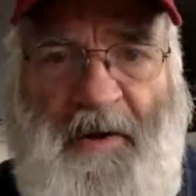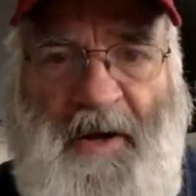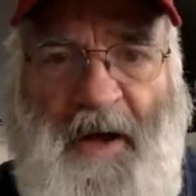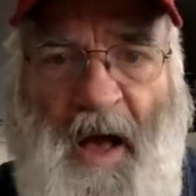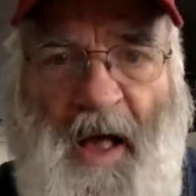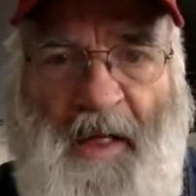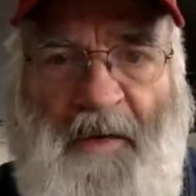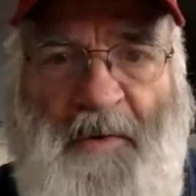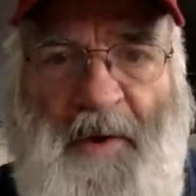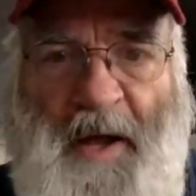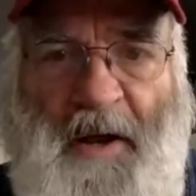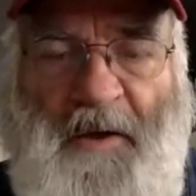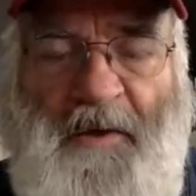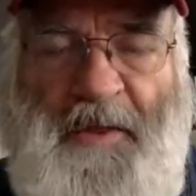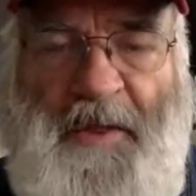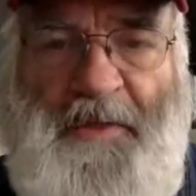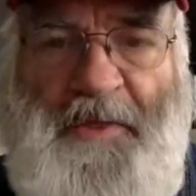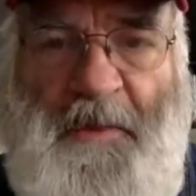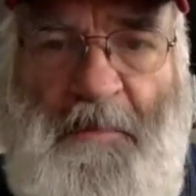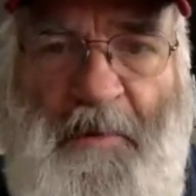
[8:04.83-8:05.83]
in Colorado
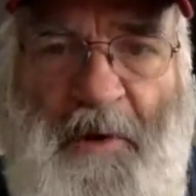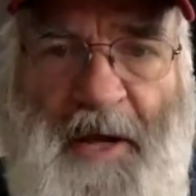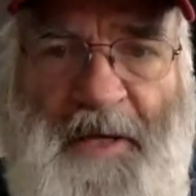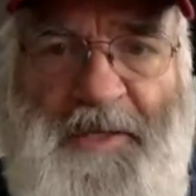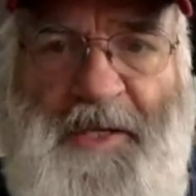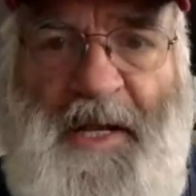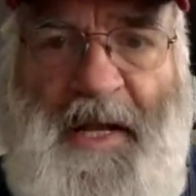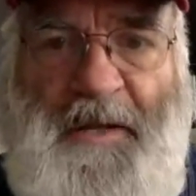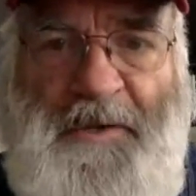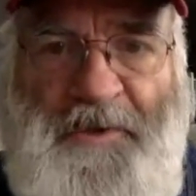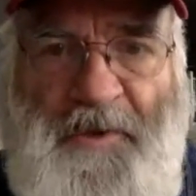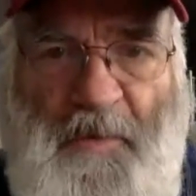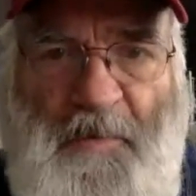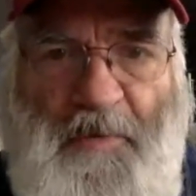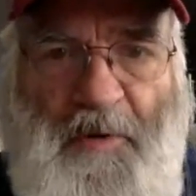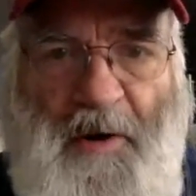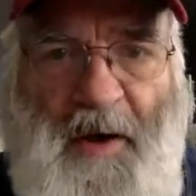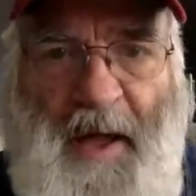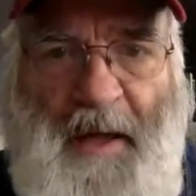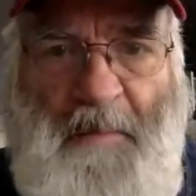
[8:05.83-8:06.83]
that the presidential
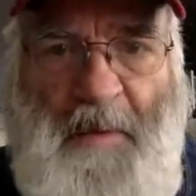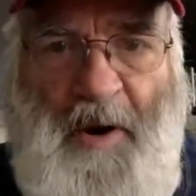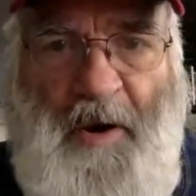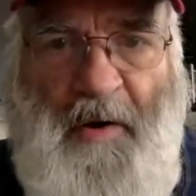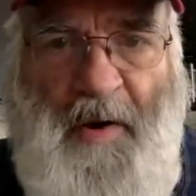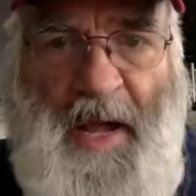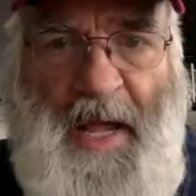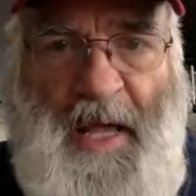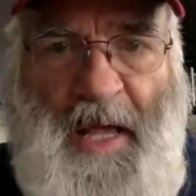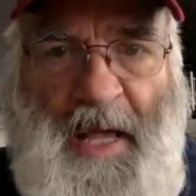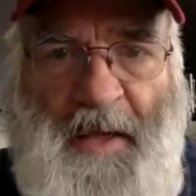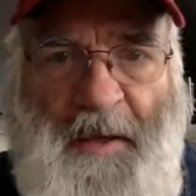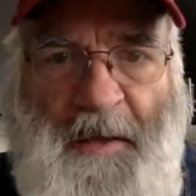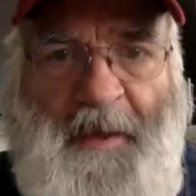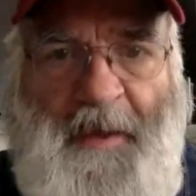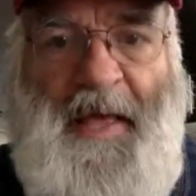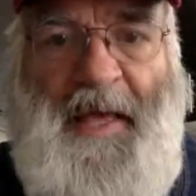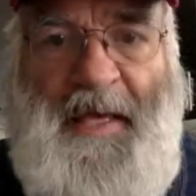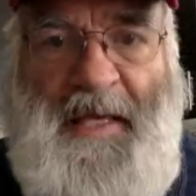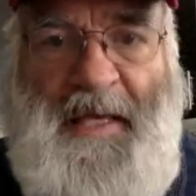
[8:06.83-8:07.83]
primary
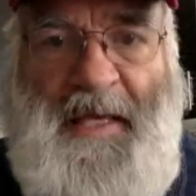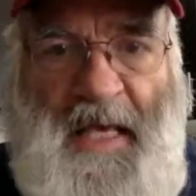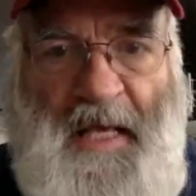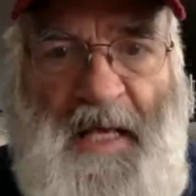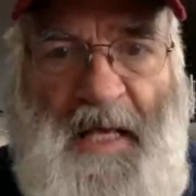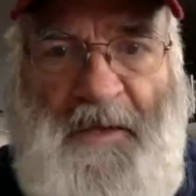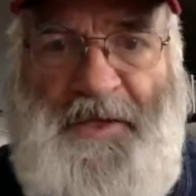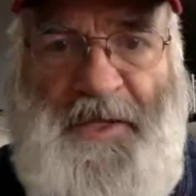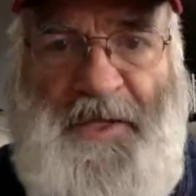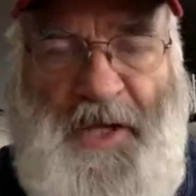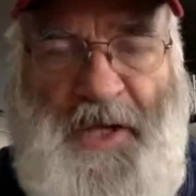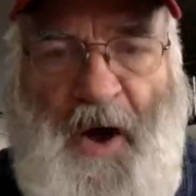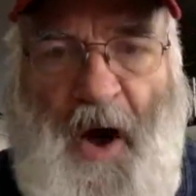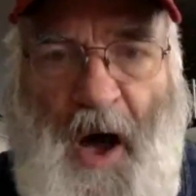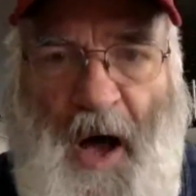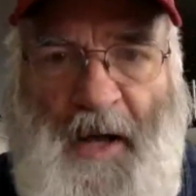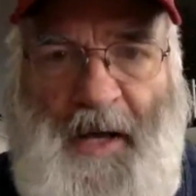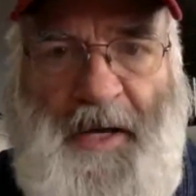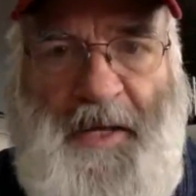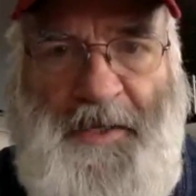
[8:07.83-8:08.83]
kills the
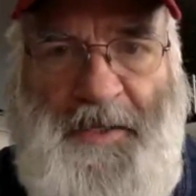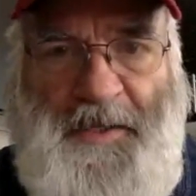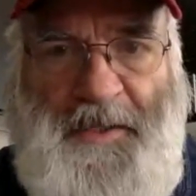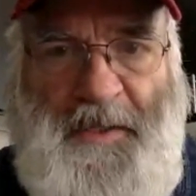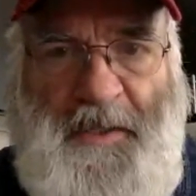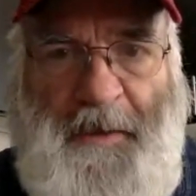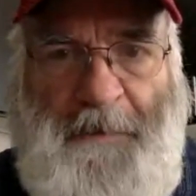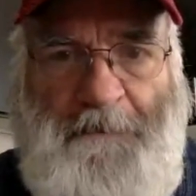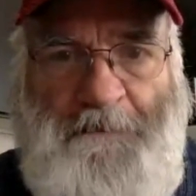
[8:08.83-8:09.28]
caucus.